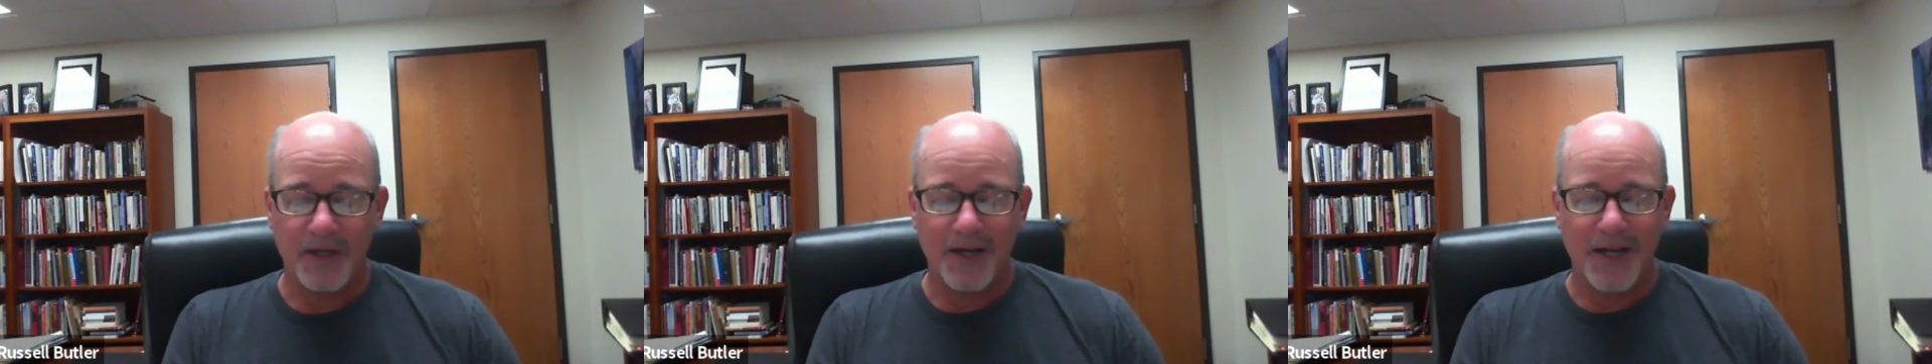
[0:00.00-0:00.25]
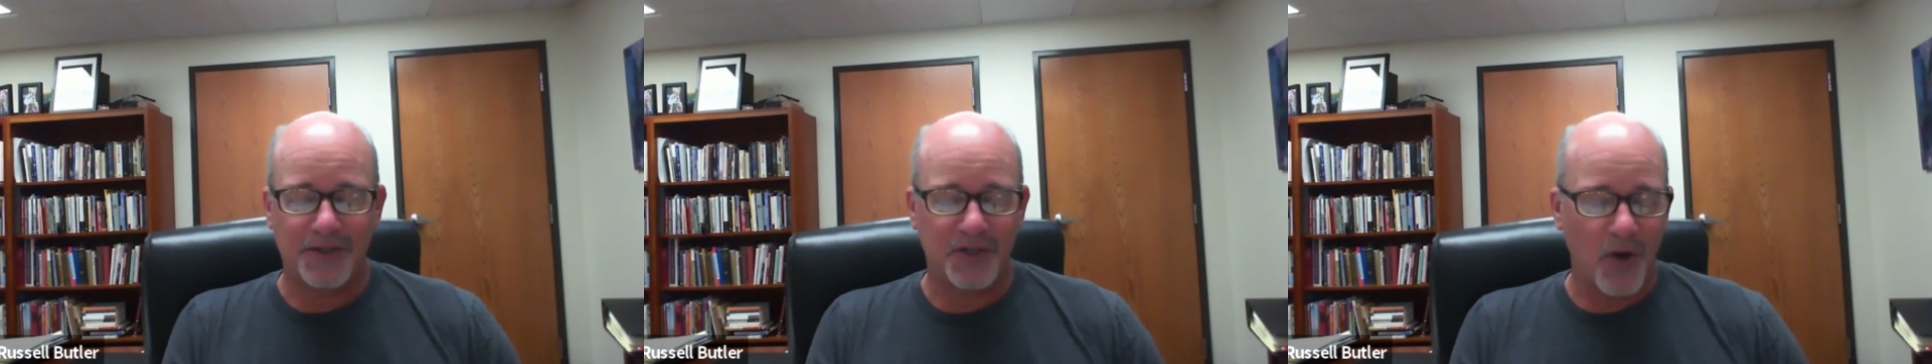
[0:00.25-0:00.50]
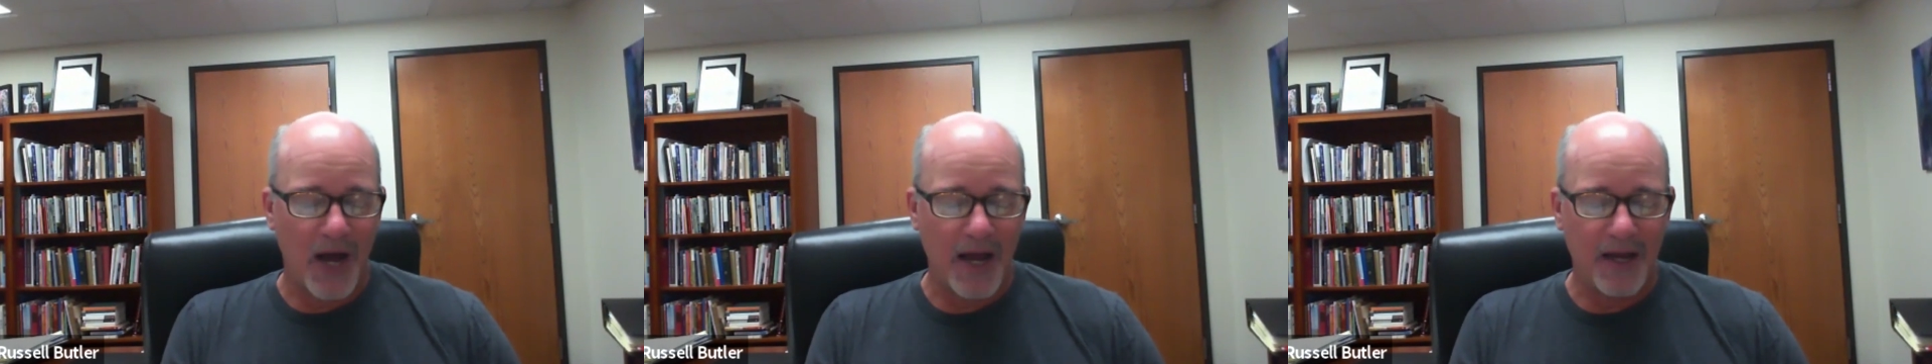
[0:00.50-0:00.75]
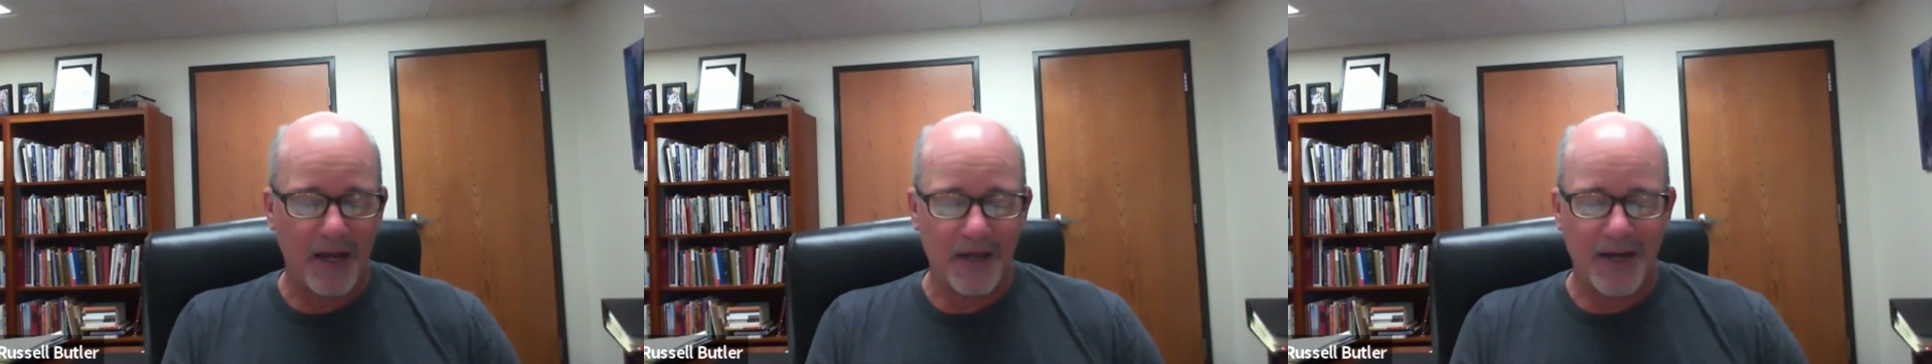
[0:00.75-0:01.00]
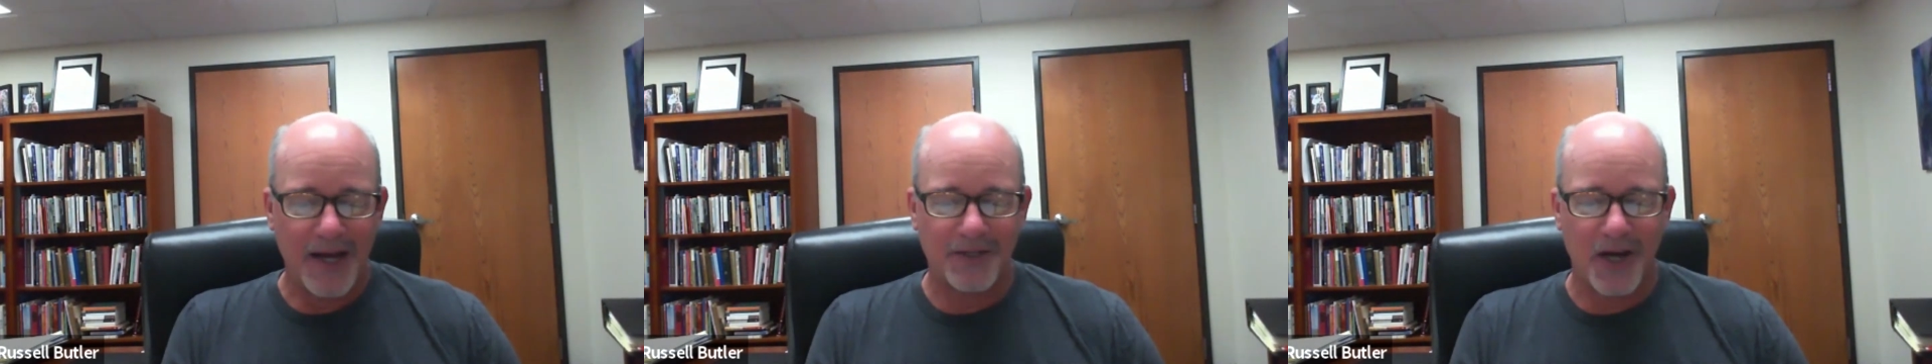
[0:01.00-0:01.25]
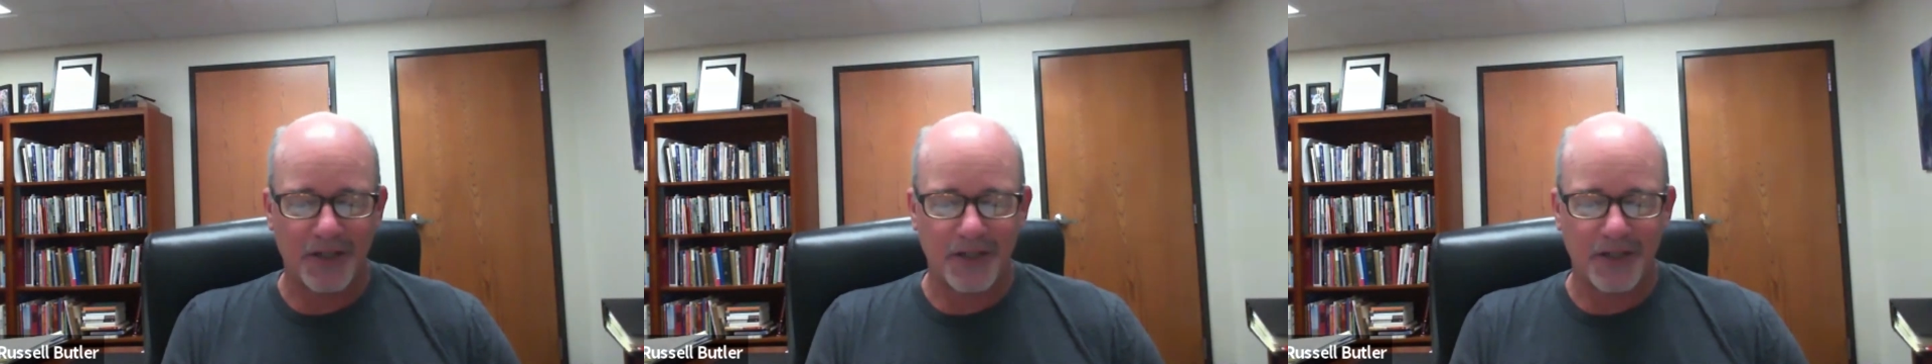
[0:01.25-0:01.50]
And so I, I
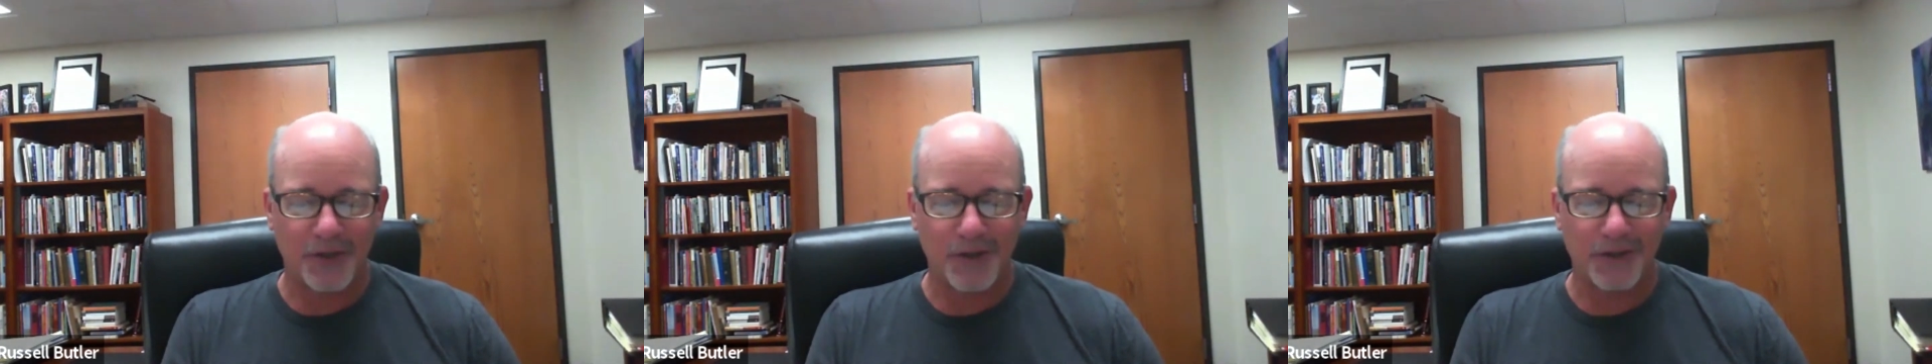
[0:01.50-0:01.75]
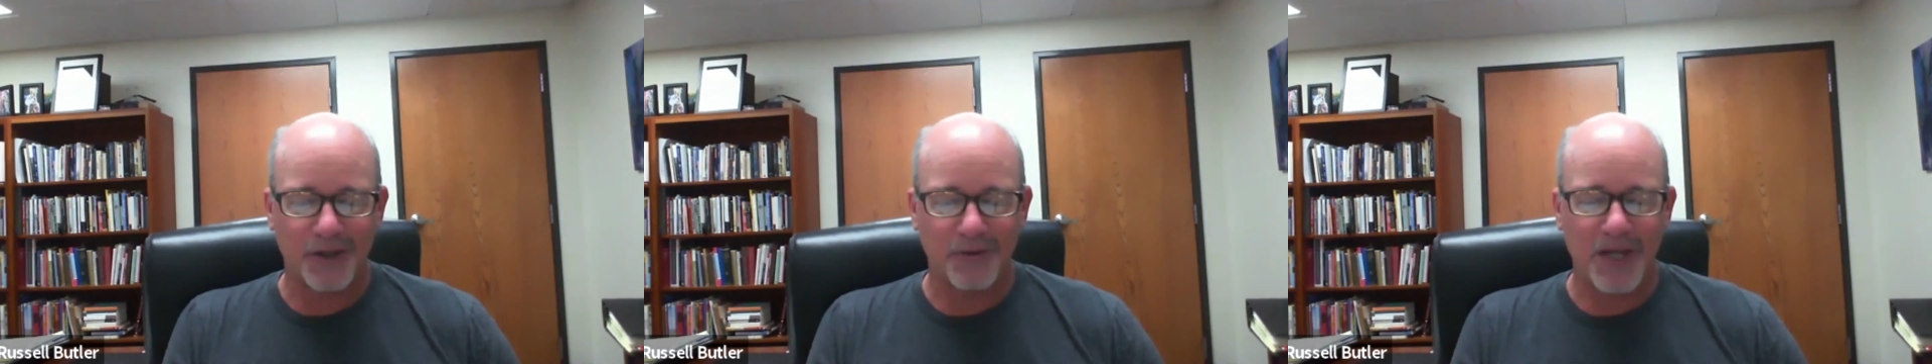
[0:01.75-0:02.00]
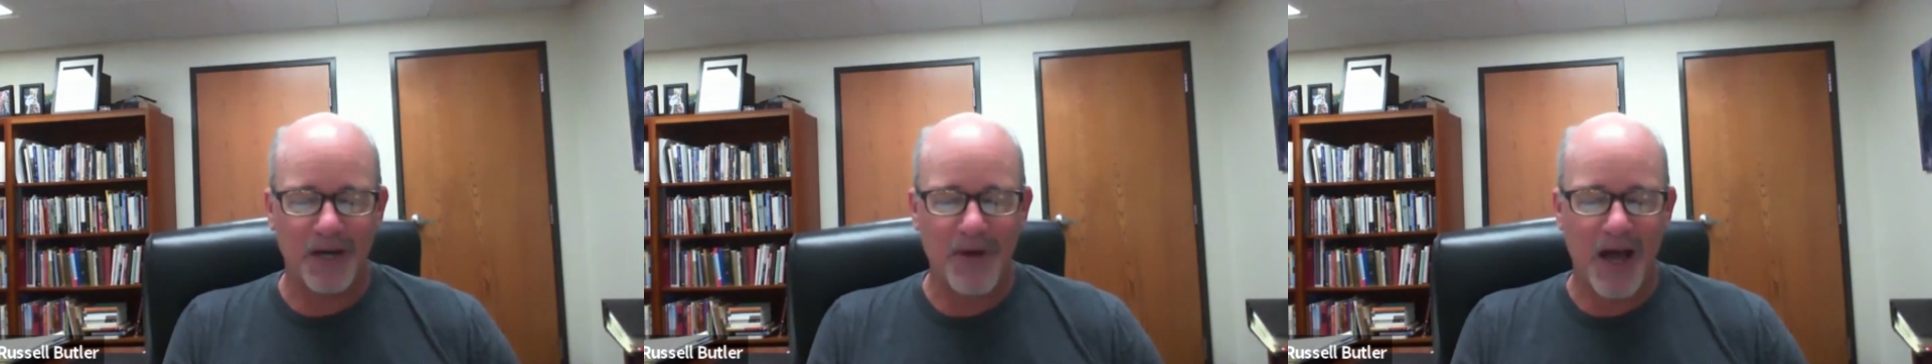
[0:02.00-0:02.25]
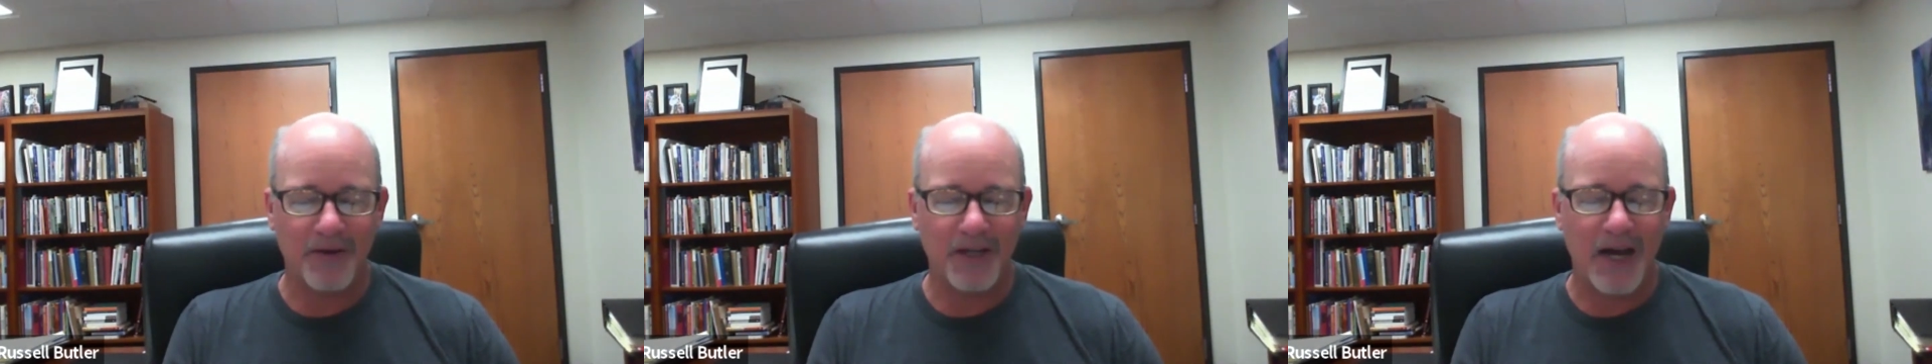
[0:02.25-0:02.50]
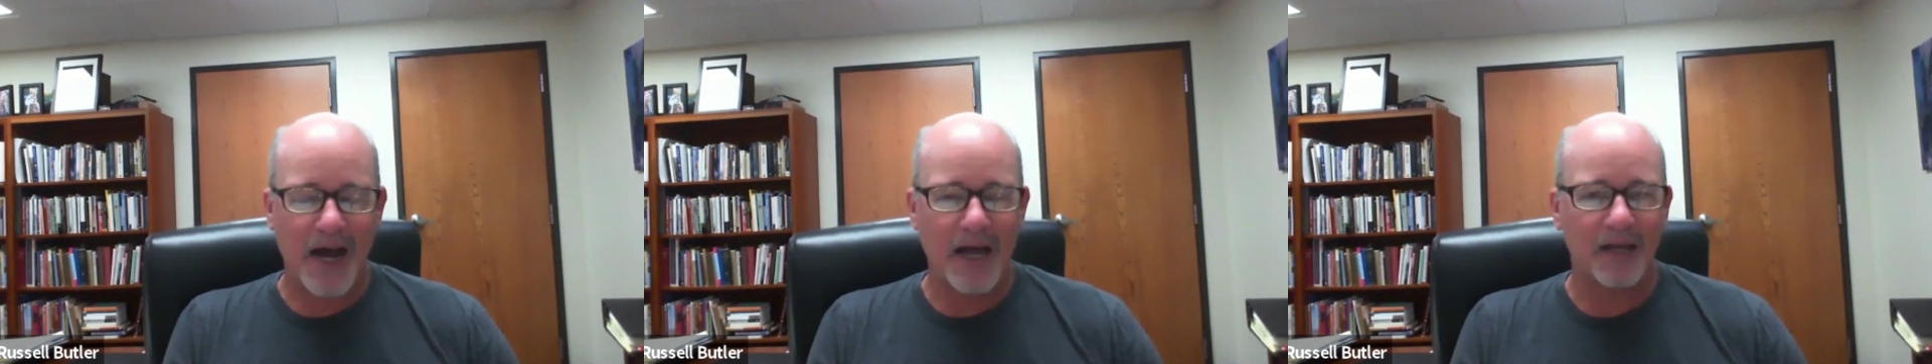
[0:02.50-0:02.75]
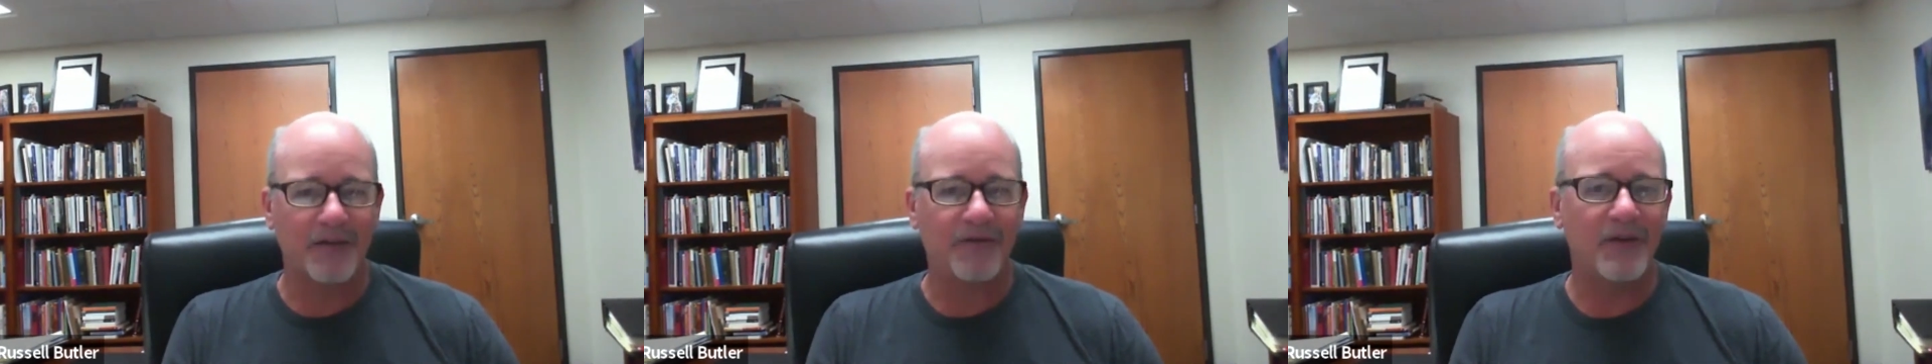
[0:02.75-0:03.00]
talked to her a little bit about I
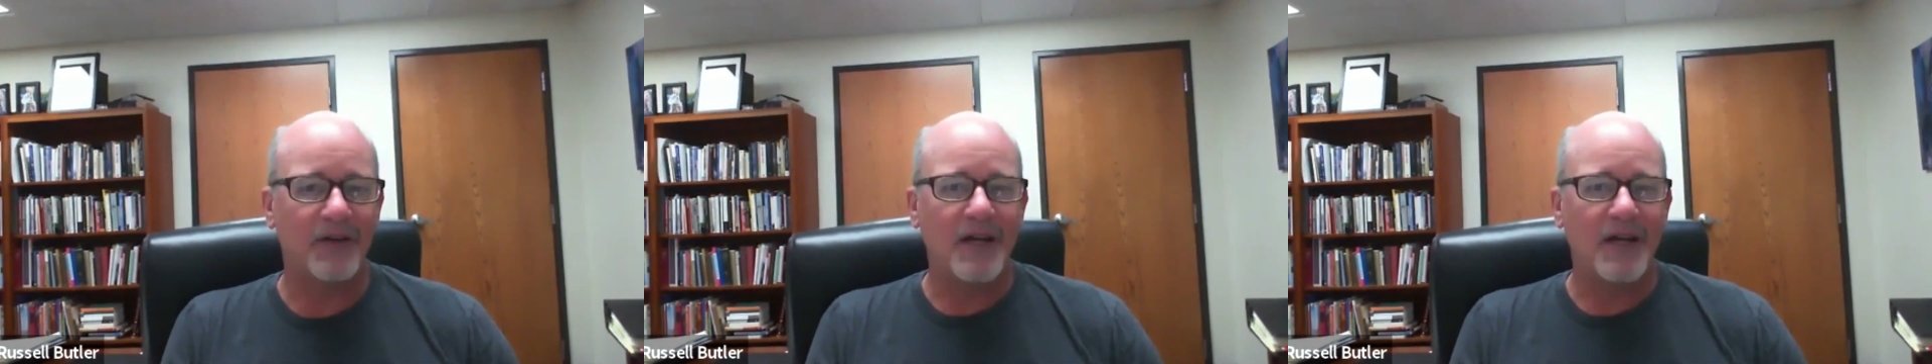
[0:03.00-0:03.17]
L I F,